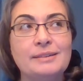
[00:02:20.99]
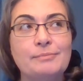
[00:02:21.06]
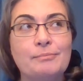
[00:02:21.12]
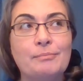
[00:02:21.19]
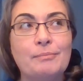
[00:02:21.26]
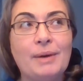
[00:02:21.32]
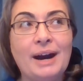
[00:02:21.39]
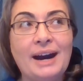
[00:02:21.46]

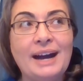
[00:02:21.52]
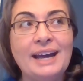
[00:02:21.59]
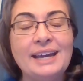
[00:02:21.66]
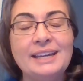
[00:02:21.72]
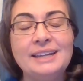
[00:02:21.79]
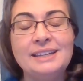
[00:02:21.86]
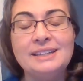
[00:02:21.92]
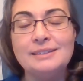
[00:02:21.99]

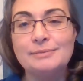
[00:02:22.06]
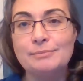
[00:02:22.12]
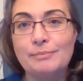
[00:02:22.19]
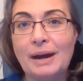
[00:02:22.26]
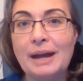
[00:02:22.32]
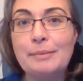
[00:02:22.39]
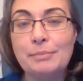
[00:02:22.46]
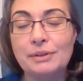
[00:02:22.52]
my
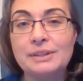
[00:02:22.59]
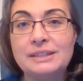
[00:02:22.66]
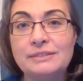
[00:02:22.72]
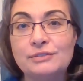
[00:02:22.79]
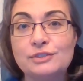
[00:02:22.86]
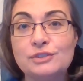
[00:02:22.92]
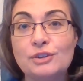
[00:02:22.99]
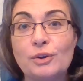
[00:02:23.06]

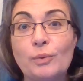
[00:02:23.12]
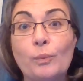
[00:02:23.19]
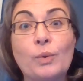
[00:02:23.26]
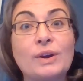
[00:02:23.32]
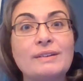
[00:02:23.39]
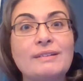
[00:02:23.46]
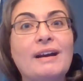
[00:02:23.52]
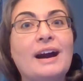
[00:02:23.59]
beliefs
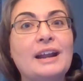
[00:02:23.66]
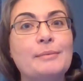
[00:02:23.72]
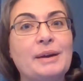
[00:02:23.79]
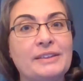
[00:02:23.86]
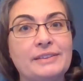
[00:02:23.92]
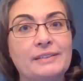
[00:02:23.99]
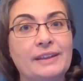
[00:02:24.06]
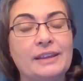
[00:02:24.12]
were not
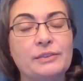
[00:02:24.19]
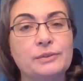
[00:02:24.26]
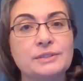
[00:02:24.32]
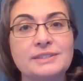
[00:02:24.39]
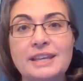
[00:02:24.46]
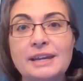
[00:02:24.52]
about the landlords.